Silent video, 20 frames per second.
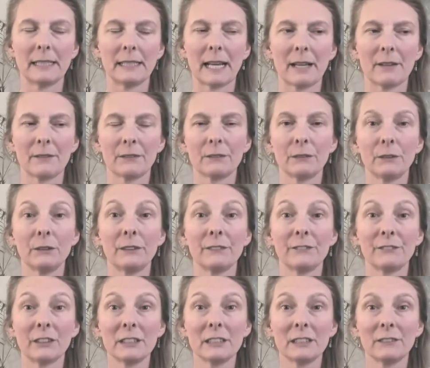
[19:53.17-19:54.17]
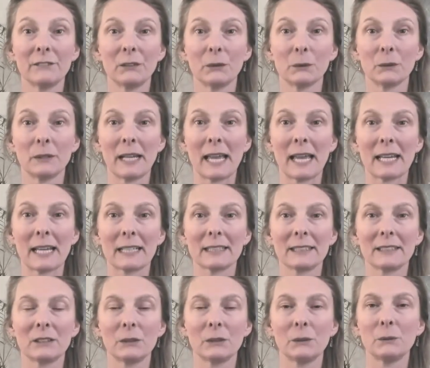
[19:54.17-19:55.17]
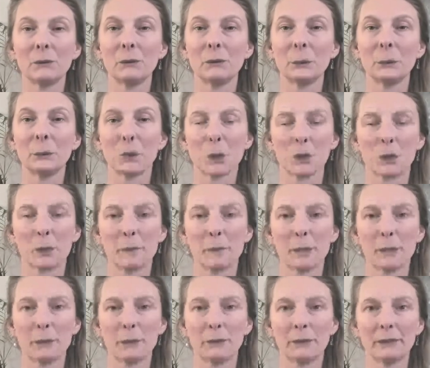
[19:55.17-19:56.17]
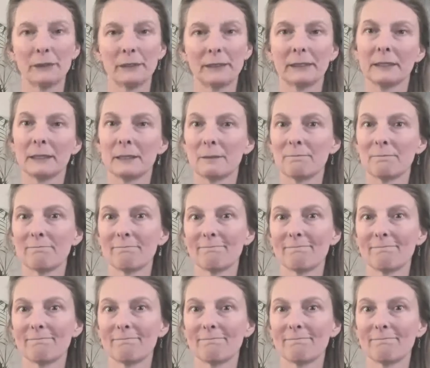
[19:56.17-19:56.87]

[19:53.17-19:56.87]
down through the front of your neck to your collarbones.